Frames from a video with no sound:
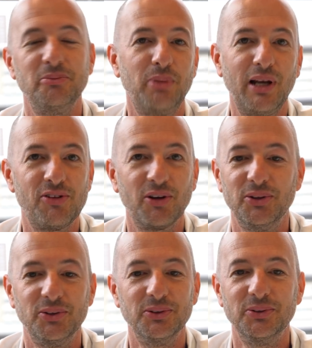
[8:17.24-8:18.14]

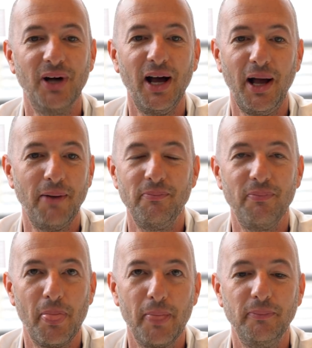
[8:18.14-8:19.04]
political
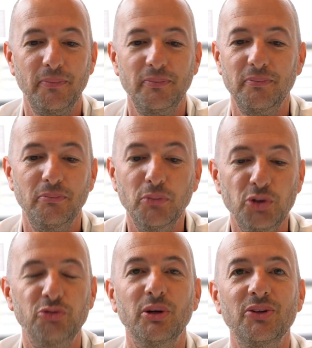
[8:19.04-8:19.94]

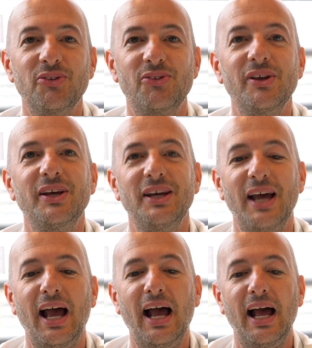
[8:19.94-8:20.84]
movements,
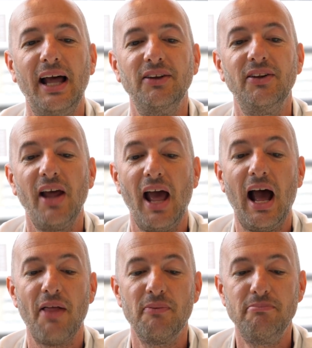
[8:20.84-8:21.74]
and
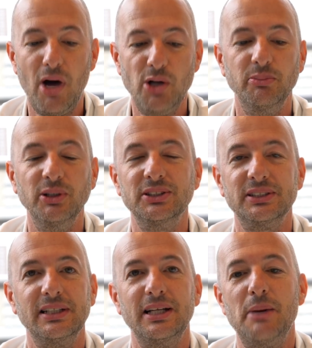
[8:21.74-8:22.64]
at the
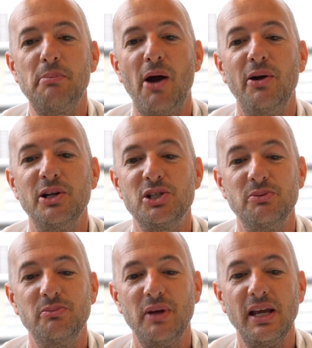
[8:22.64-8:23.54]
moment
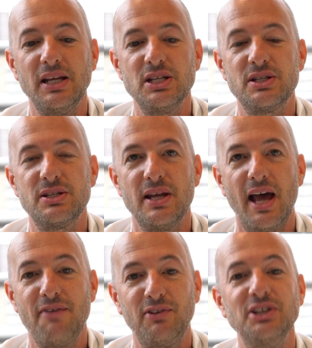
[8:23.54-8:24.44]
Peronism is
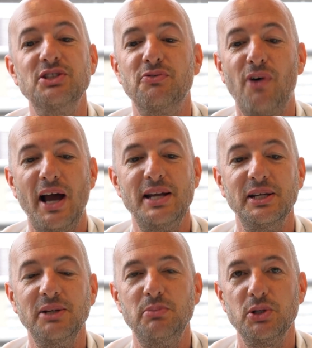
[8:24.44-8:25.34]
heavily
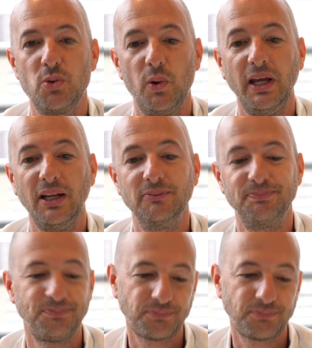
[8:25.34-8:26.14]
divided between